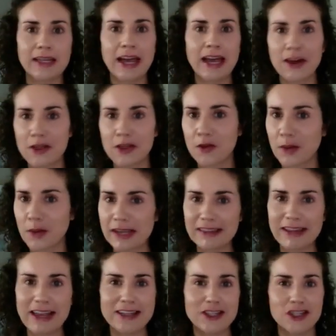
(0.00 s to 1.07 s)
get on the wait
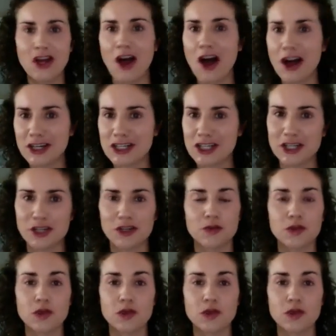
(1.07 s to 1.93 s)
list, talk to you,